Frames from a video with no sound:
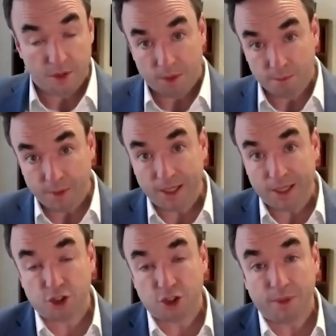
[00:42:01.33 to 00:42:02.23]
The money
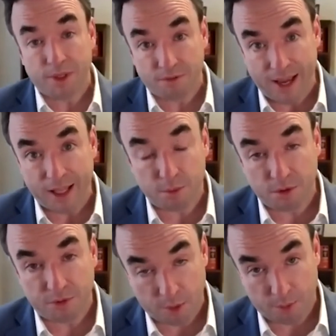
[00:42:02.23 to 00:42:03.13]
should be available
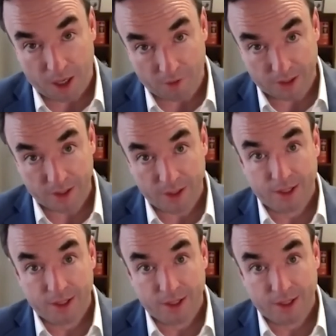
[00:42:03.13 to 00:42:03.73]
for the parent.